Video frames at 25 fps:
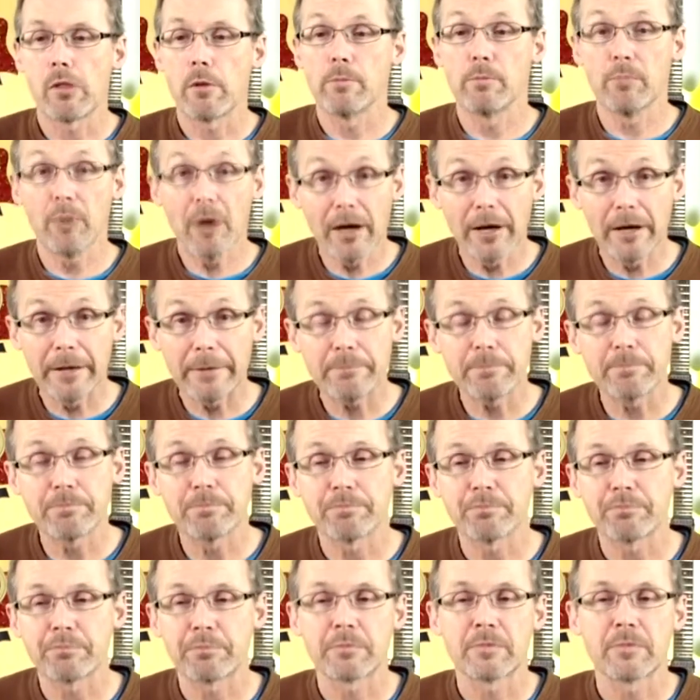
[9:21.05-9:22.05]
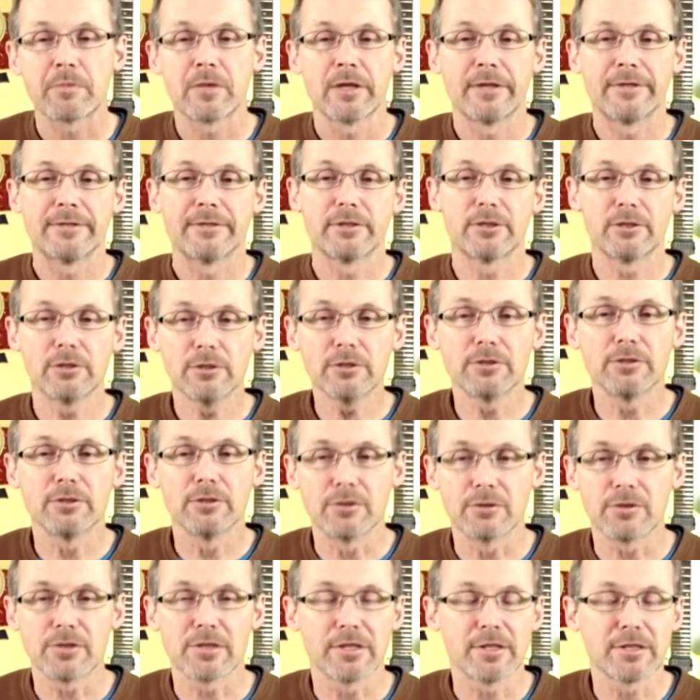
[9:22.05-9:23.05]
But the good
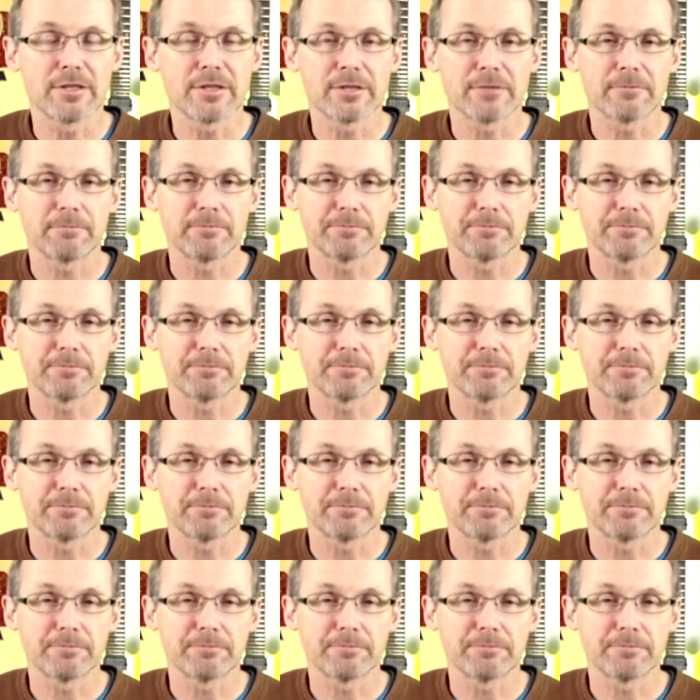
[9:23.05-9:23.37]
news is